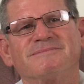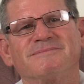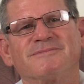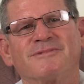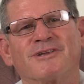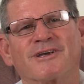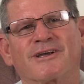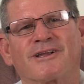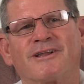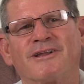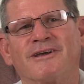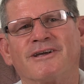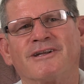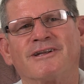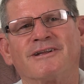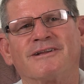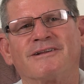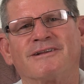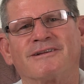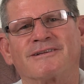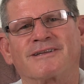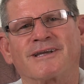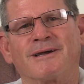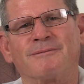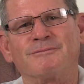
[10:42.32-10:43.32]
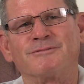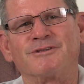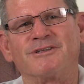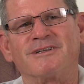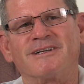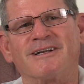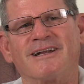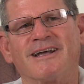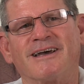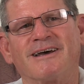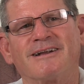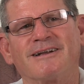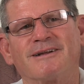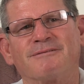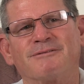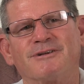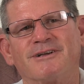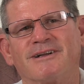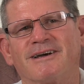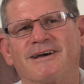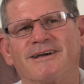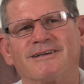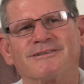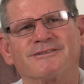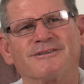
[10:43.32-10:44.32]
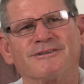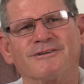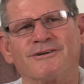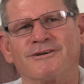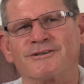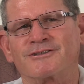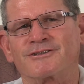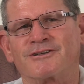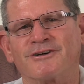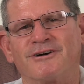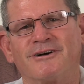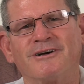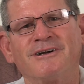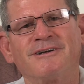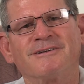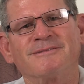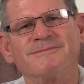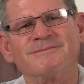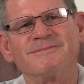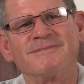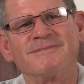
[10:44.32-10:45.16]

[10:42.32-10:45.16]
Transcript: The cleaner that comes in and out every day is a nice guy.